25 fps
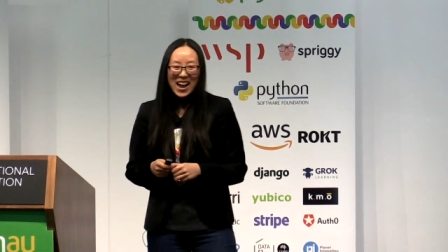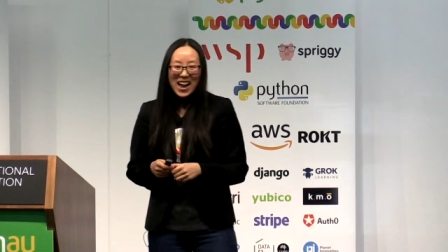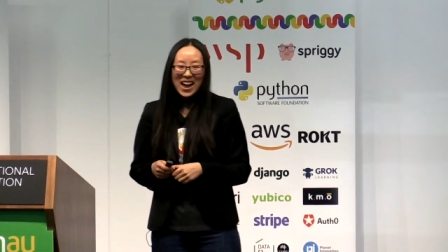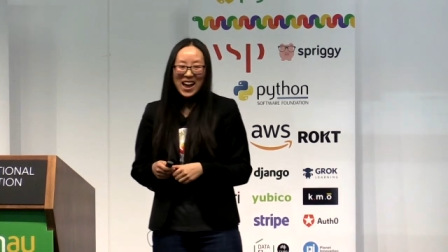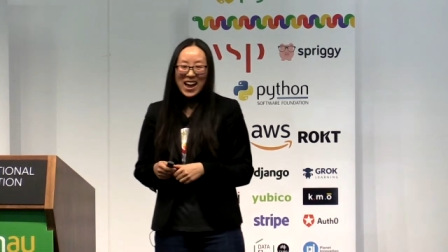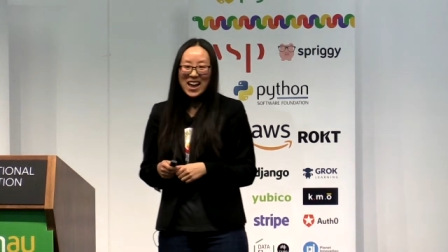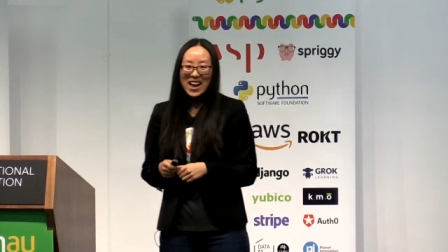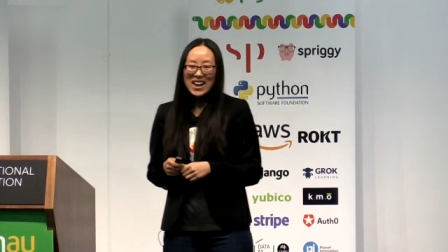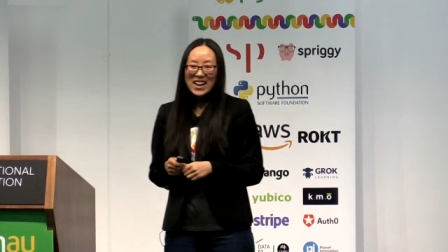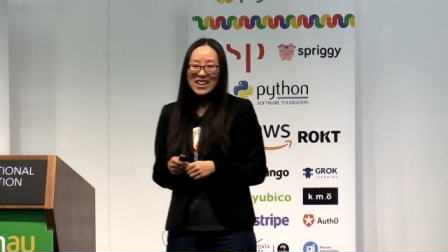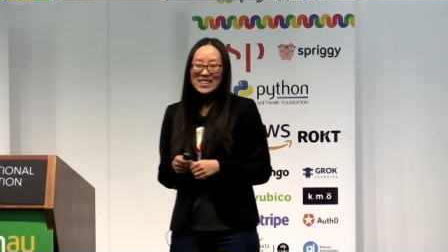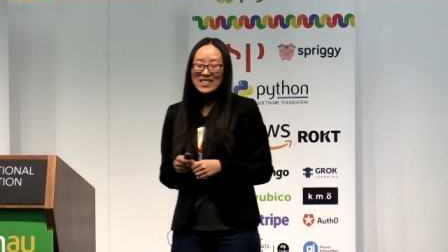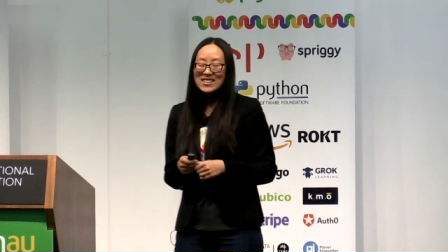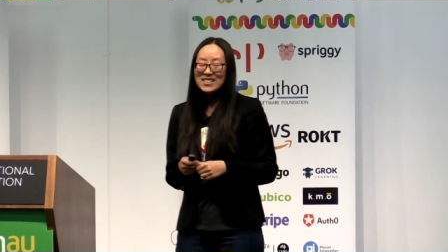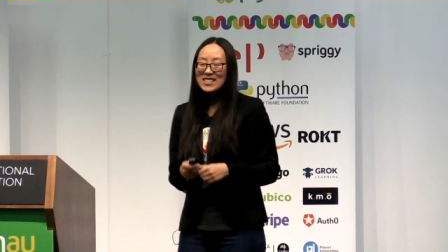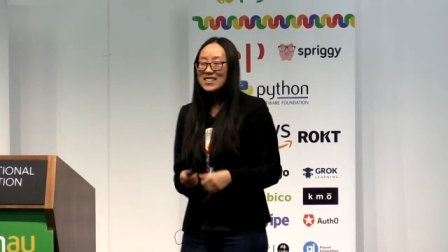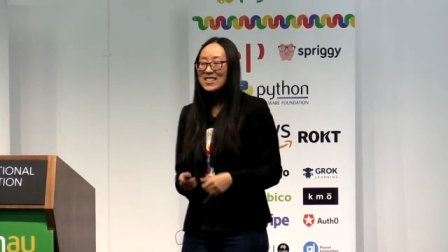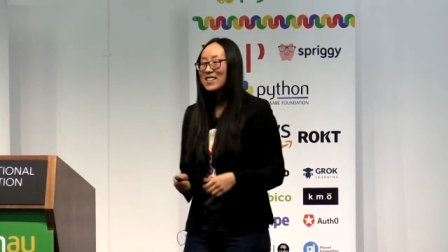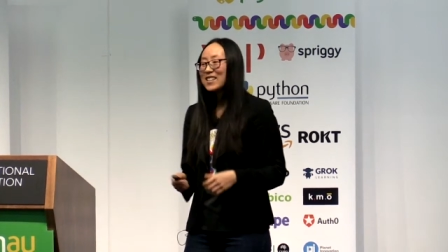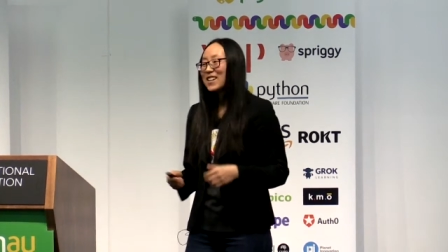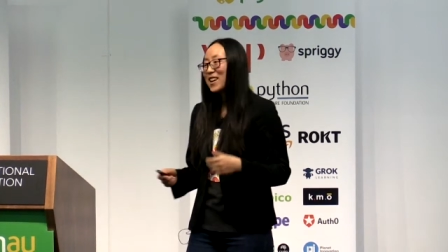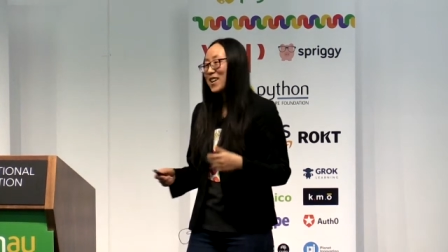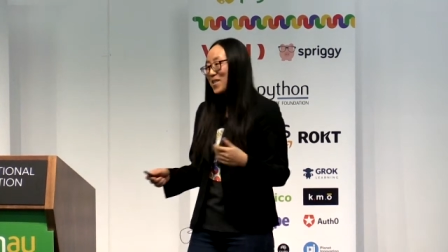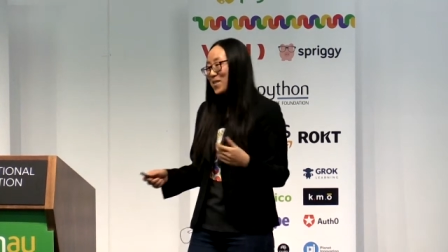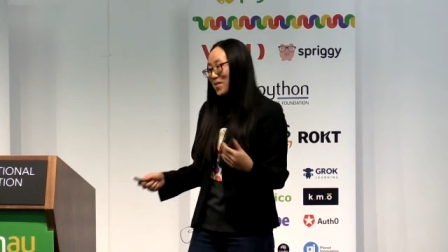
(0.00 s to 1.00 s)
and
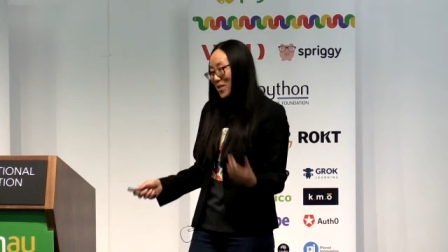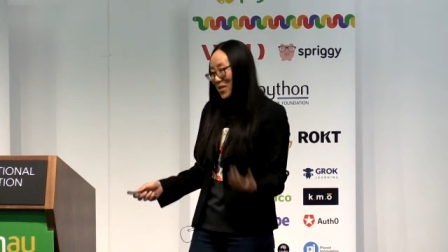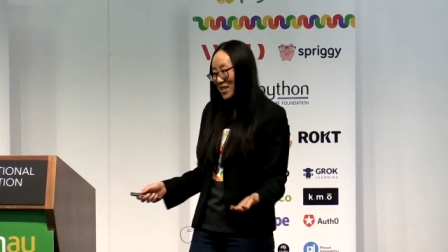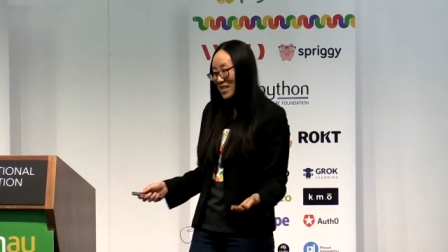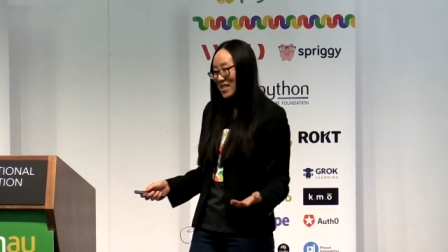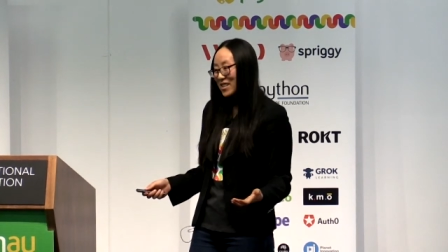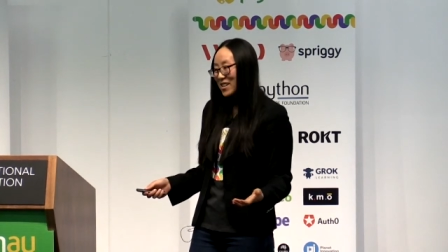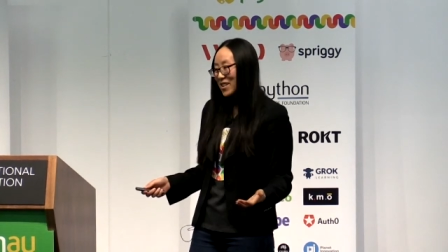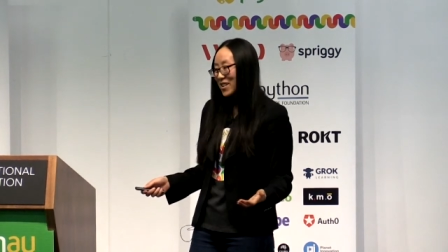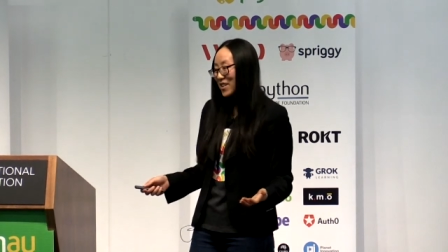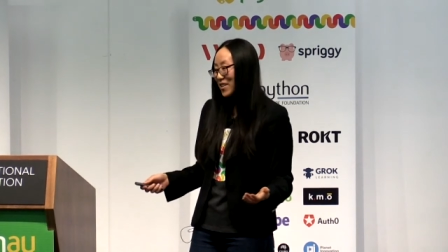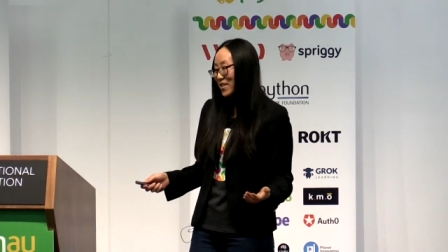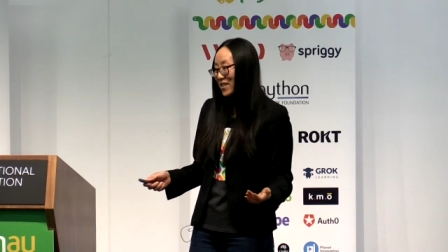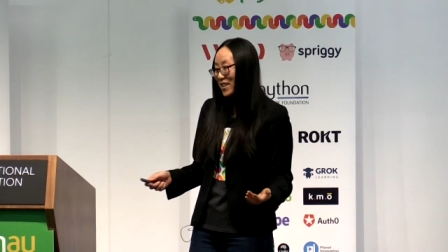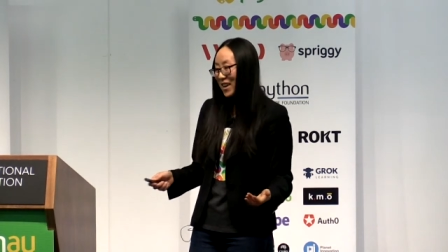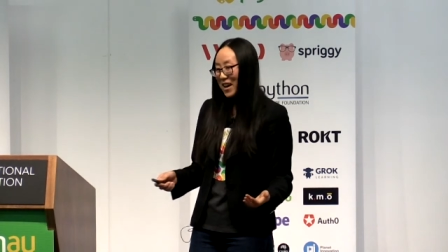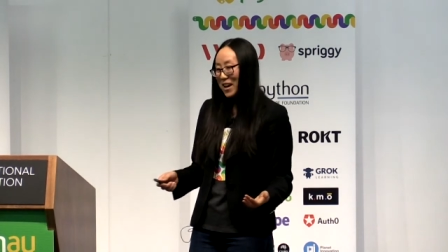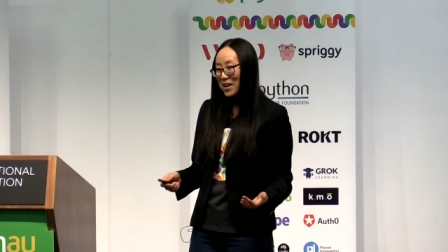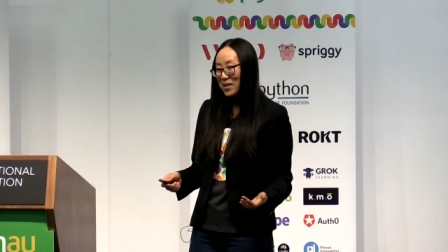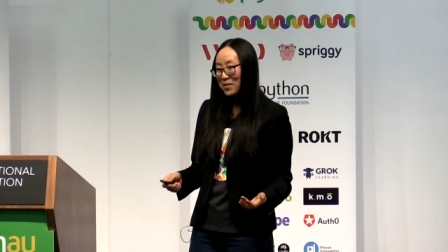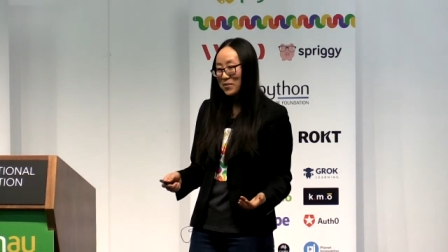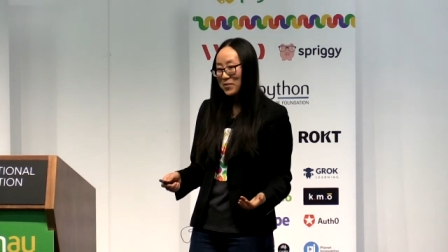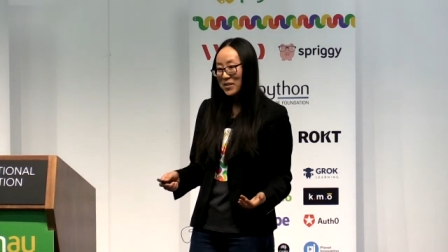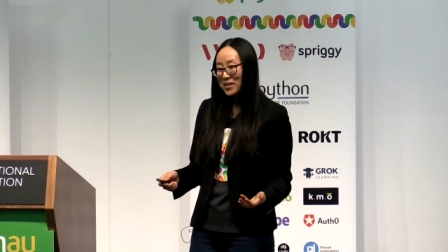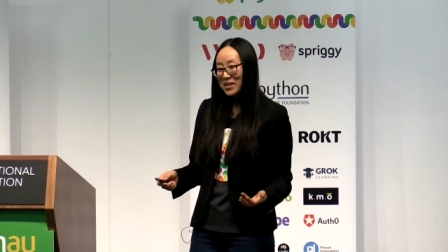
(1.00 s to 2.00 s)
I also
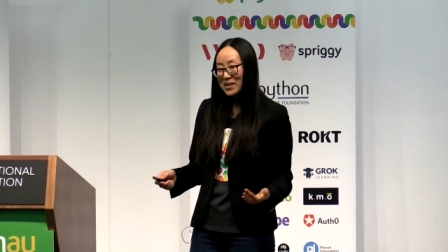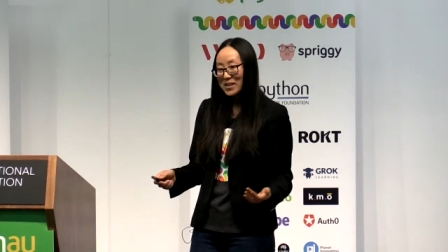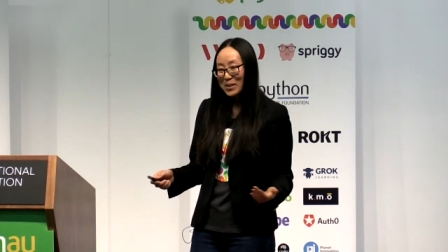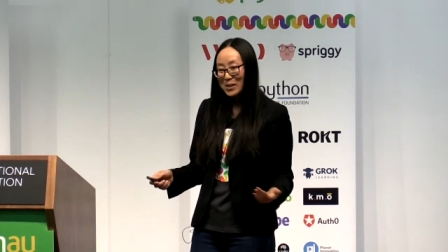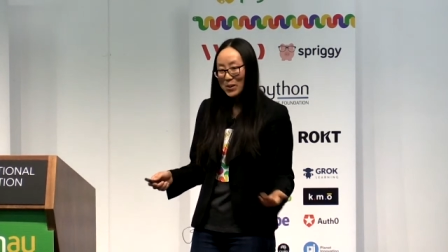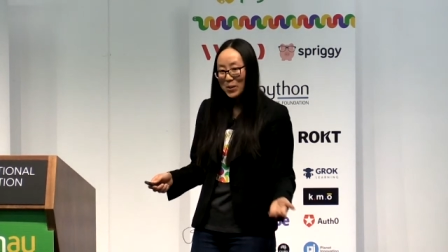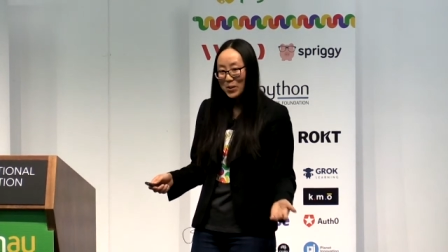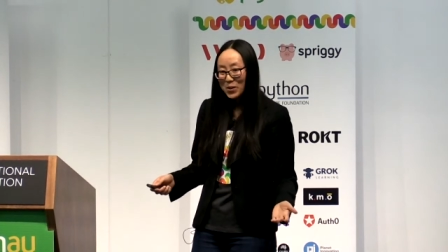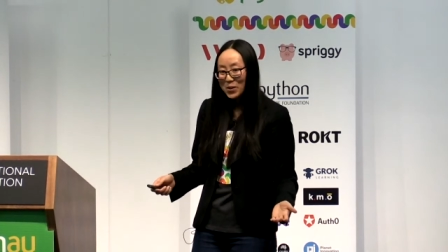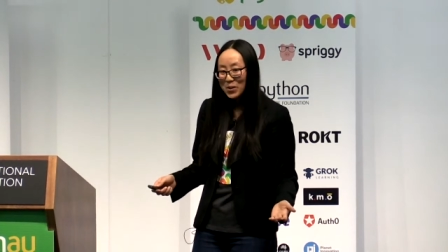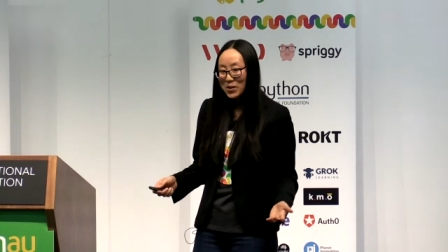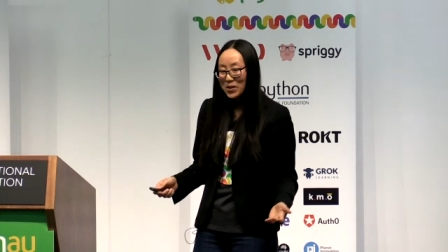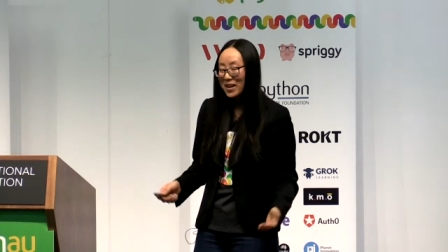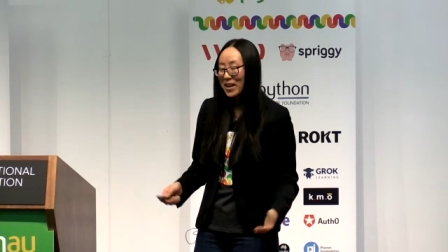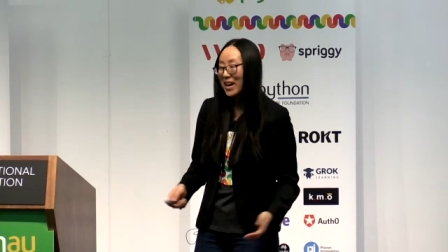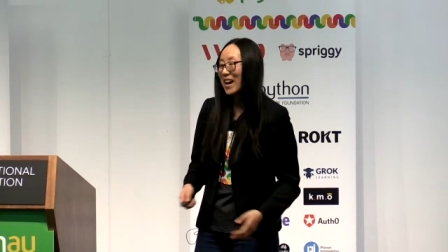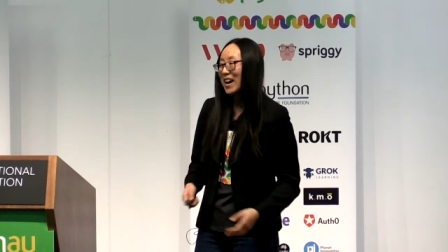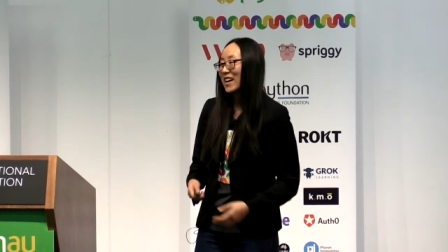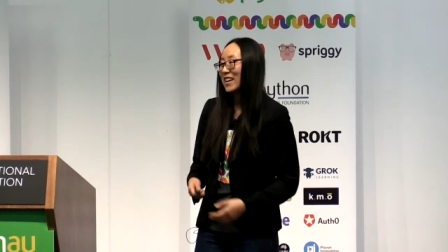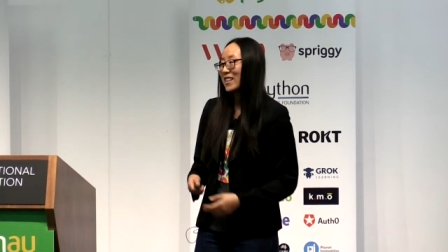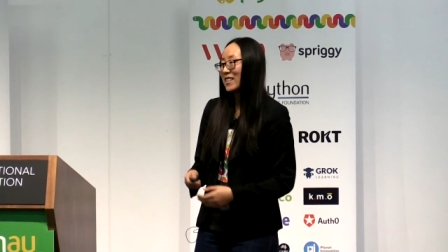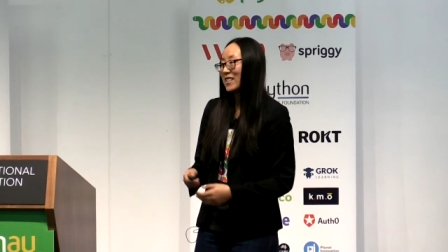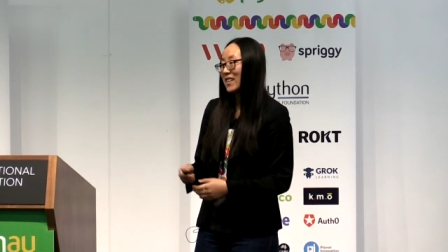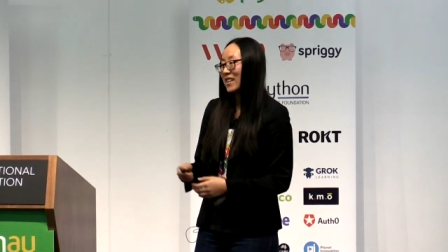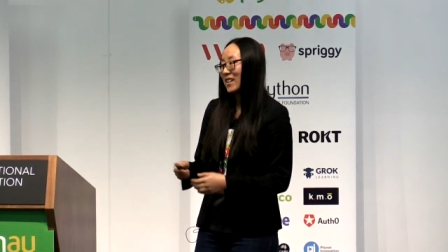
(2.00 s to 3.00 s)
gave this talk
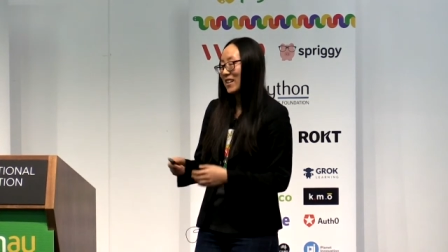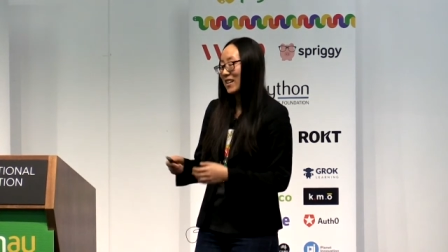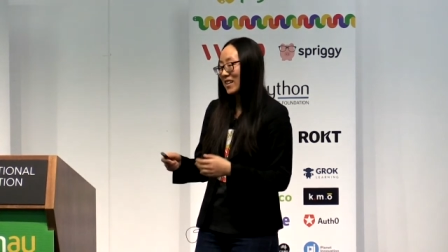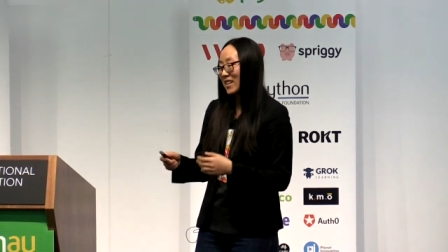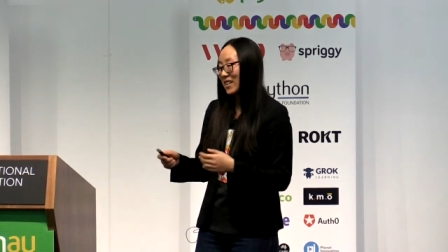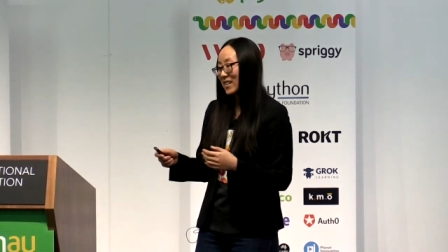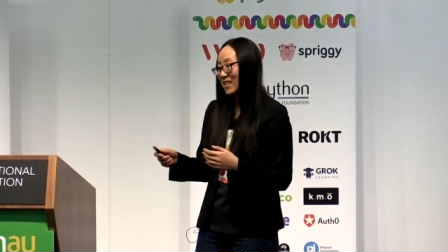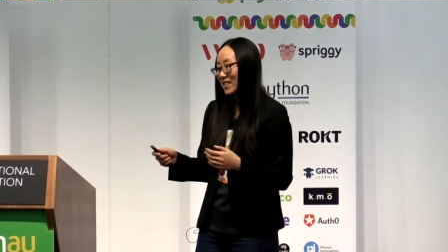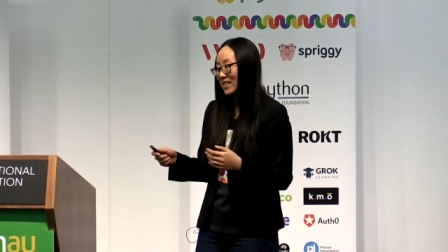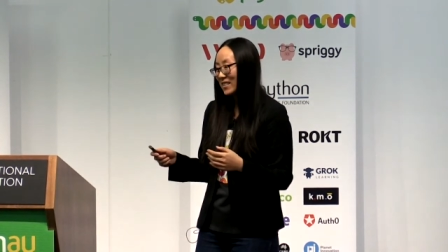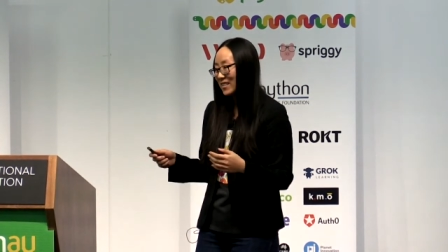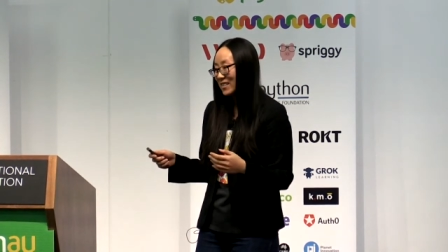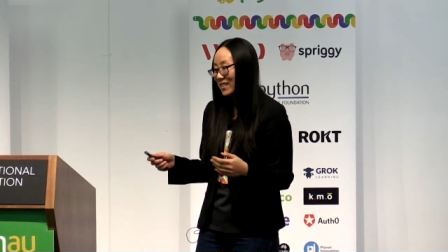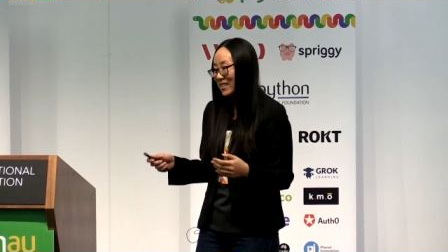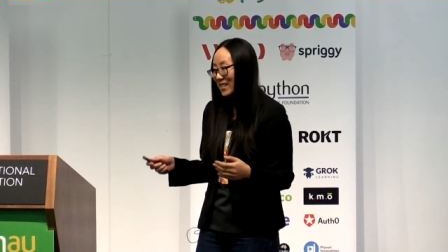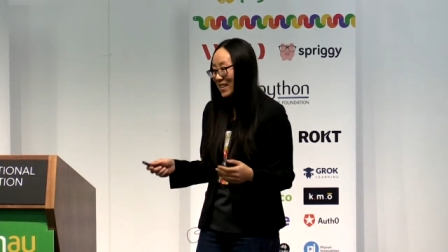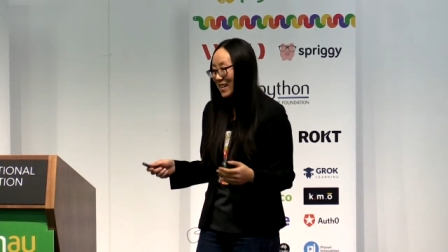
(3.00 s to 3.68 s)
at, uh,